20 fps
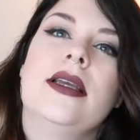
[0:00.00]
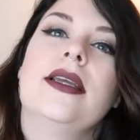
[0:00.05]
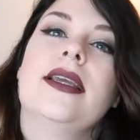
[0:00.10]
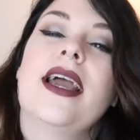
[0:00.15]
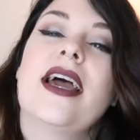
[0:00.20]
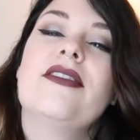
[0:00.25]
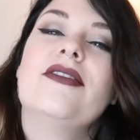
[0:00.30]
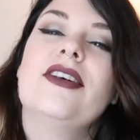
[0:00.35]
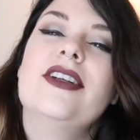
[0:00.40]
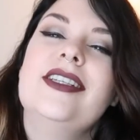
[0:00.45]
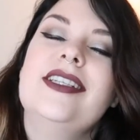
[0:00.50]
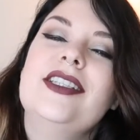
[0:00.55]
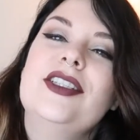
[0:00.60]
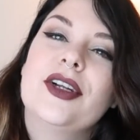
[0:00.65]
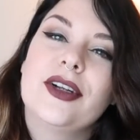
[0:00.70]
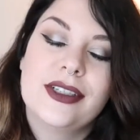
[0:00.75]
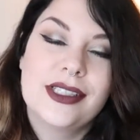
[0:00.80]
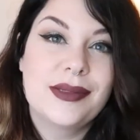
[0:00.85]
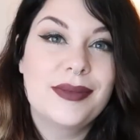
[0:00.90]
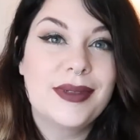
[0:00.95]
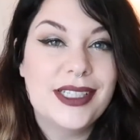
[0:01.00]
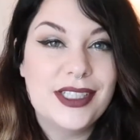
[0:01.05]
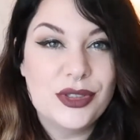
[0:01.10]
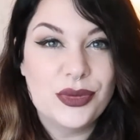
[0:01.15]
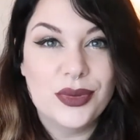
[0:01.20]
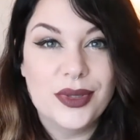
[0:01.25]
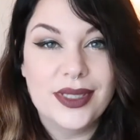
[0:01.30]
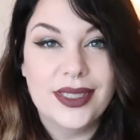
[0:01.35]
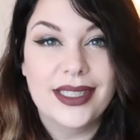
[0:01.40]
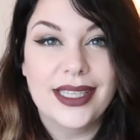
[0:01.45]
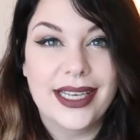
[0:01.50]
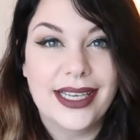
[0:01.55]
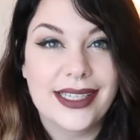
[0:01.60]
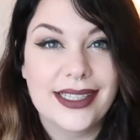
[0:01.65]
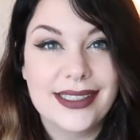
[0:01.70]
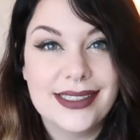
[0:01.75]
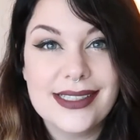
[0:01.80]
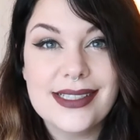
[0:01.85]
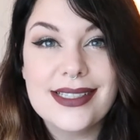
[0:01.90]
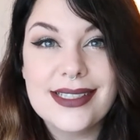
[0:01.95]
Kat Von D turns me into a like
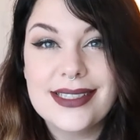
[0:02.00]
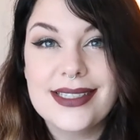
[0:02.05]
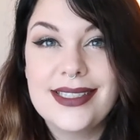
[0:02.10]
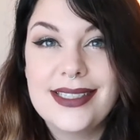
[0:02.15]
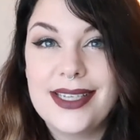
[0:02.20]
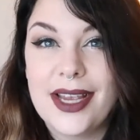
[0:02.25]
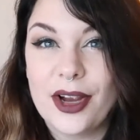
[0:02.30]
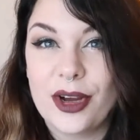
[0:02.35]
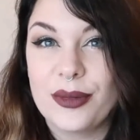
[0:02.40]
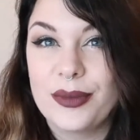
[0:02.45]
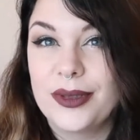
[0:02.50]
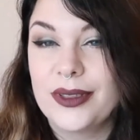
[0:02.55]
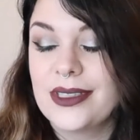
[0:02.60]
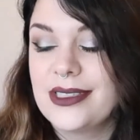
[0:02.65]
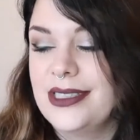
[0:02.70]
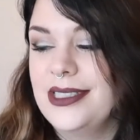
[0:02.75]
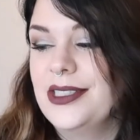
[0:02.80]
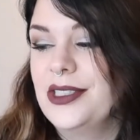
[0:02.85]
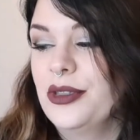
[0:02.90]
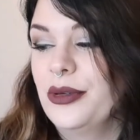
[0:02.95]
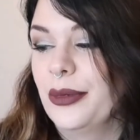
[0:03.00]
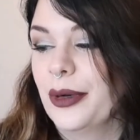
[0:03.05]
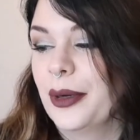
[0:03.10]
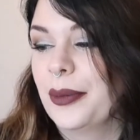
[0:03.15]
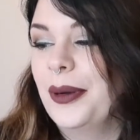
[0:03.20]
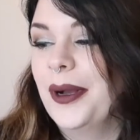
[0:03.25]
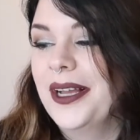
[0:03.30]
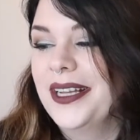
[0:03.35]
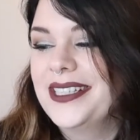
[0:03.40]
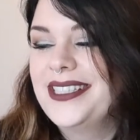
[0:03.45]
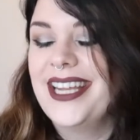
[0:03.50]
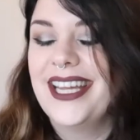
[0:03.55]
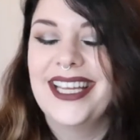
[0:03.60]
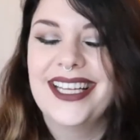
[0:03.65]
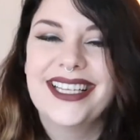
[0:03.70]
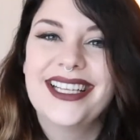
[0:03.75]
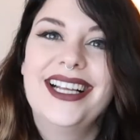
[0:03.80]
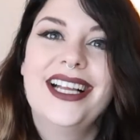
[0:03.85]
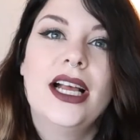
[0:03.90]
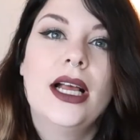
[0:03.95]
terrible consumer, but
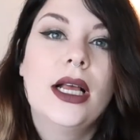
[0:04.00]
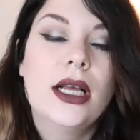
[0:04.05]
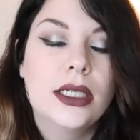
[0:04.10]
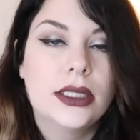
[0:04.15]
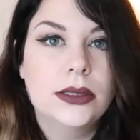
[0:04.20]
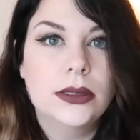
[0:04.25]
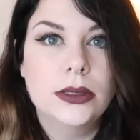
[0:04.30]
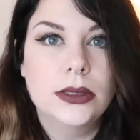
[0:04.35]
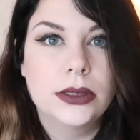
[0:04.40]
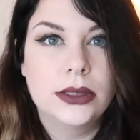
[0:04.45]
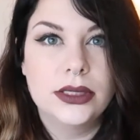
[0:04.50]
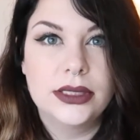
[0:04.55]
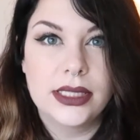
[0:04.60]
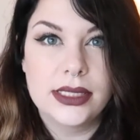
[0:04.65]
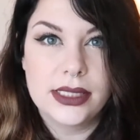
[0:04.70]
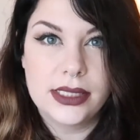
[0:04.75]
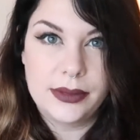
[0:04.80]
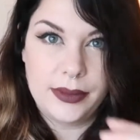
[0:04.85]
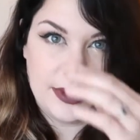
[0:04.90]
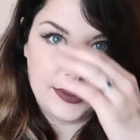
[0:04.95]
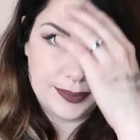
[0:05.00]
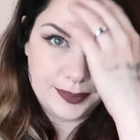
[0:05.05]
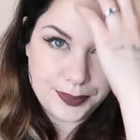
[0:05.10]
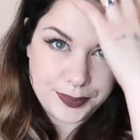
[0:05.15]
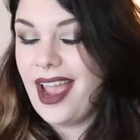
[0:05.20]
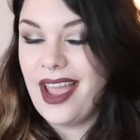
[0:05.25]
does it to me.